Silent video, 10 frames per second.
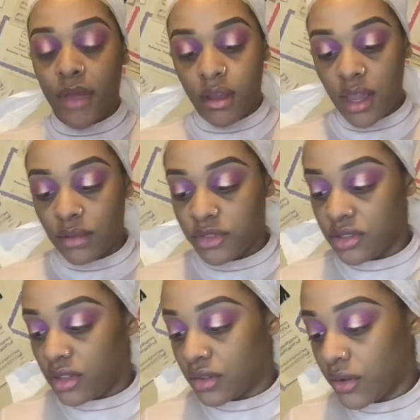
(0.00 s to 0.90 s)
Okay, I'm
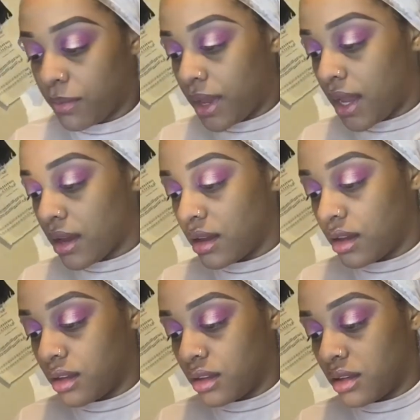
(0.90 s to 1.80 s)
just going to go back
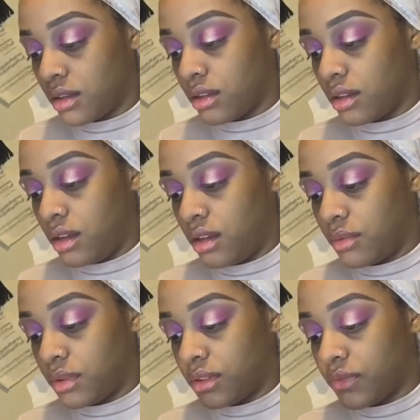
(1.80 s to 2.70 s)
in
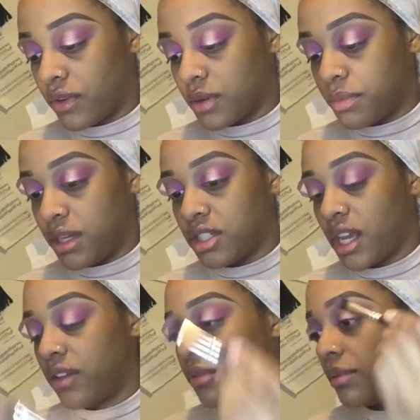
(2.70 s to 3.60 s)
with this first pink
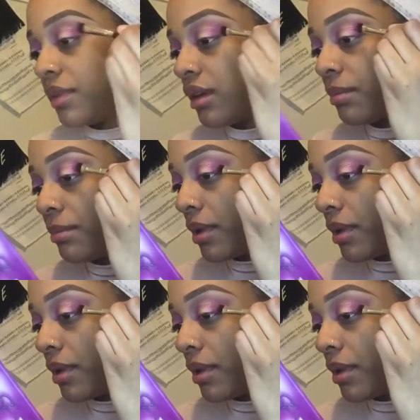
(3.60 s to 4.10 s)
shade from the